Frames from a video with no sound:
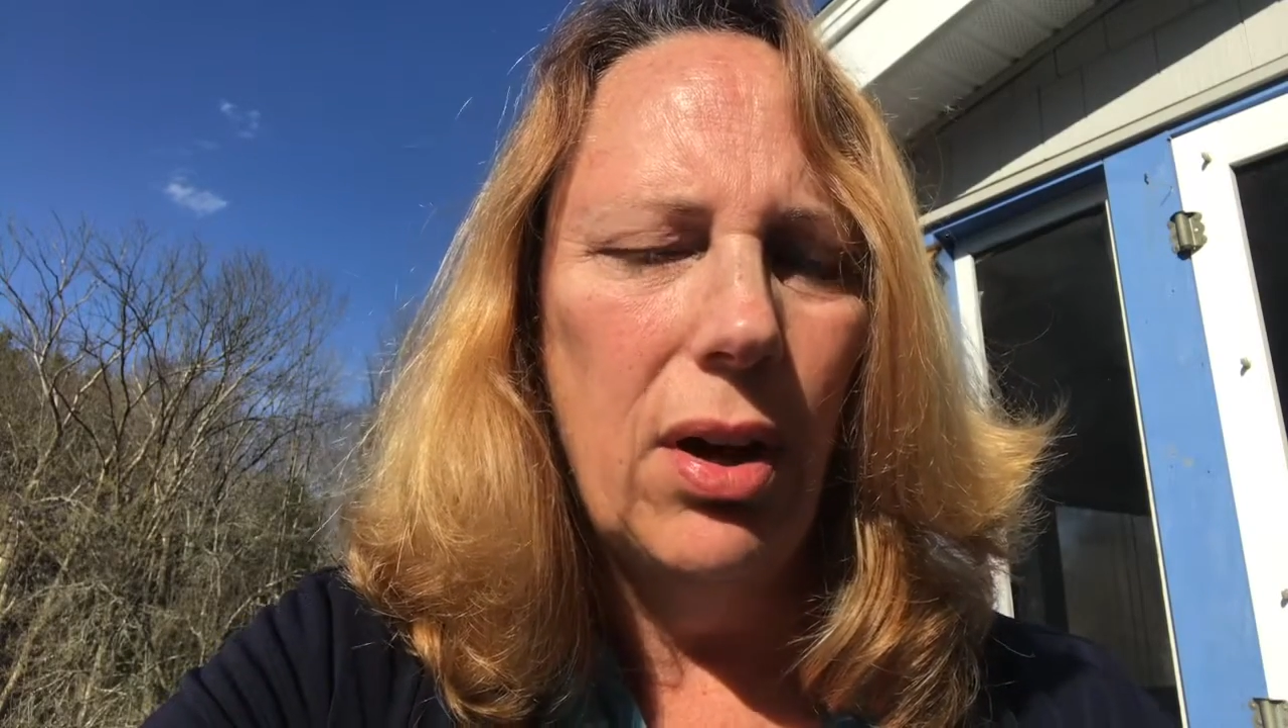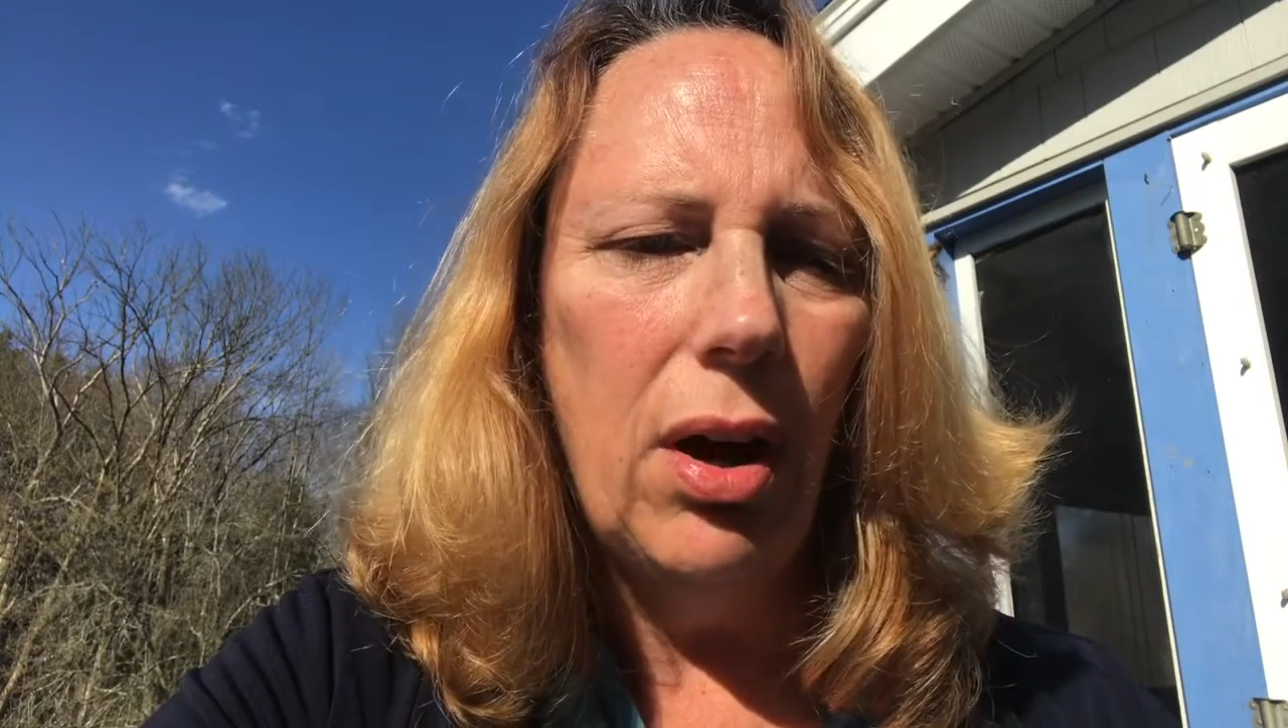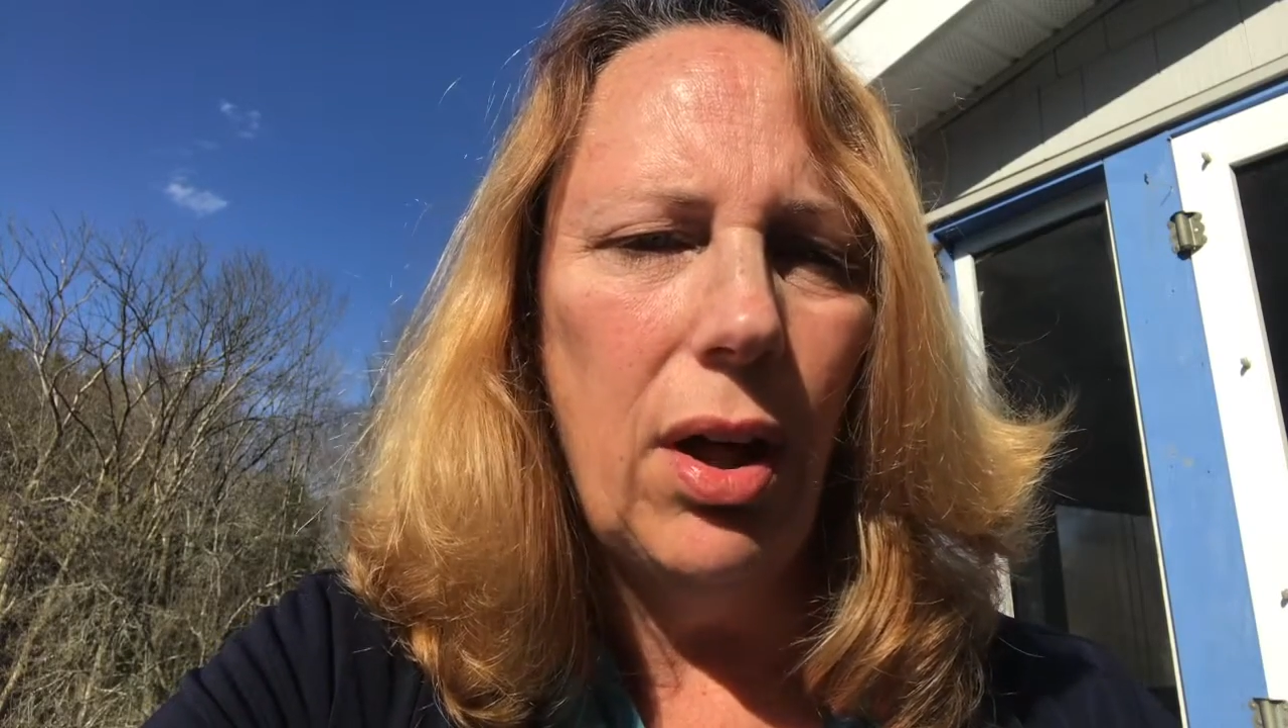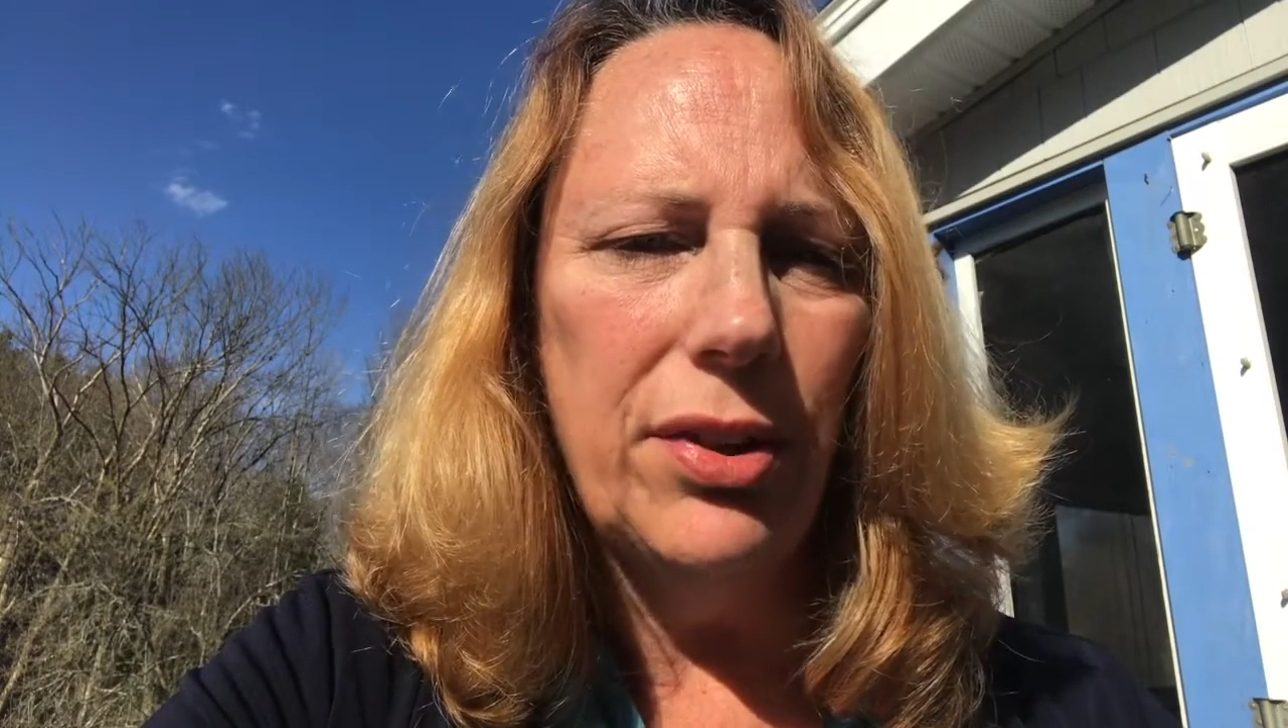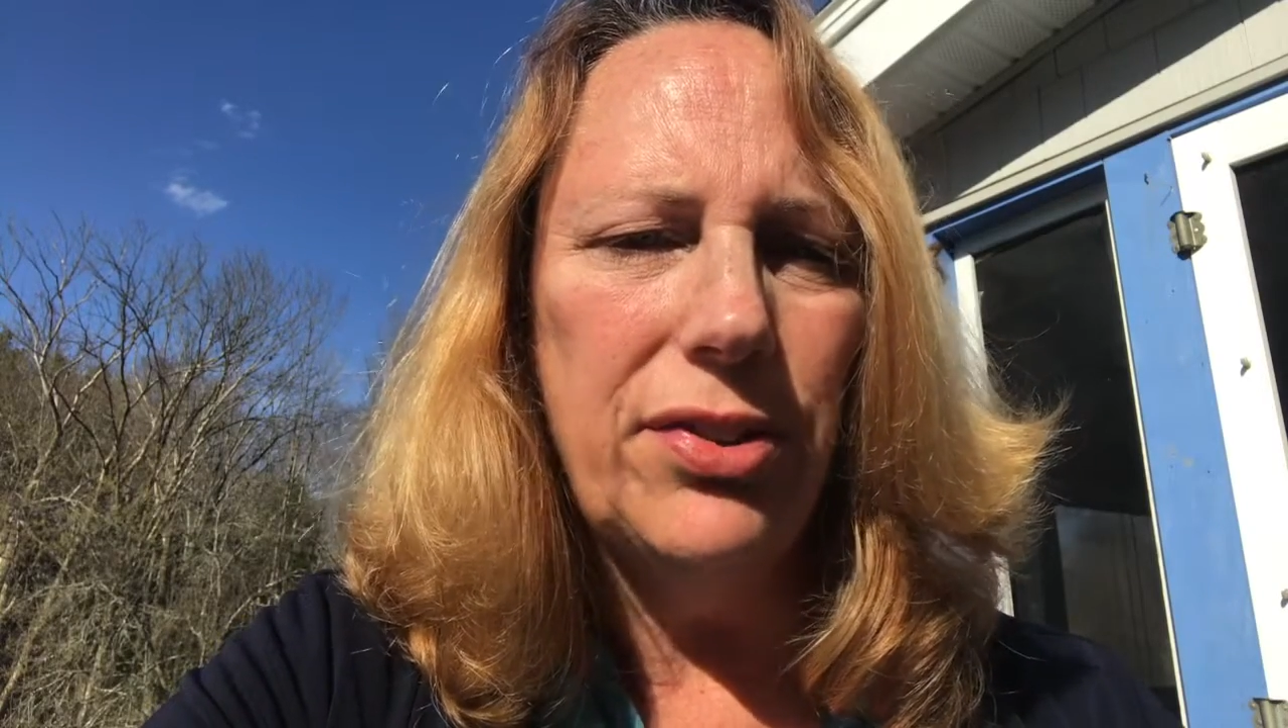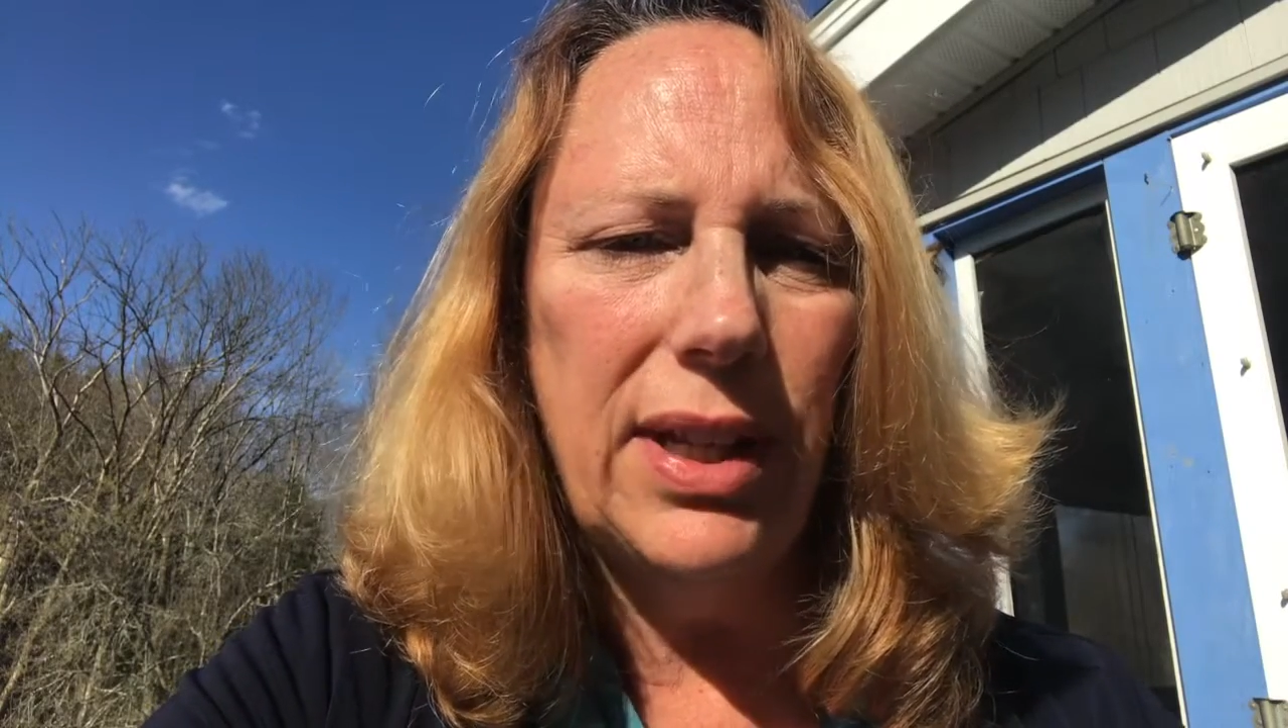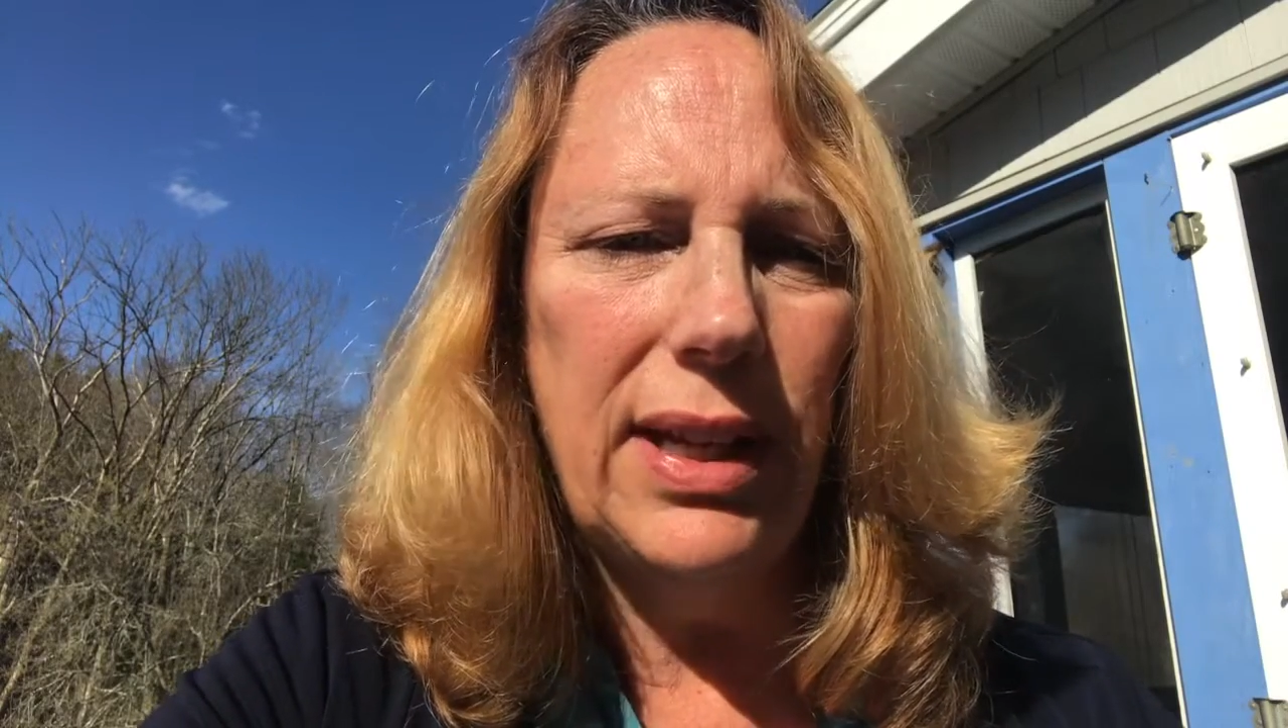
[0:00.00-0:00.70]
all state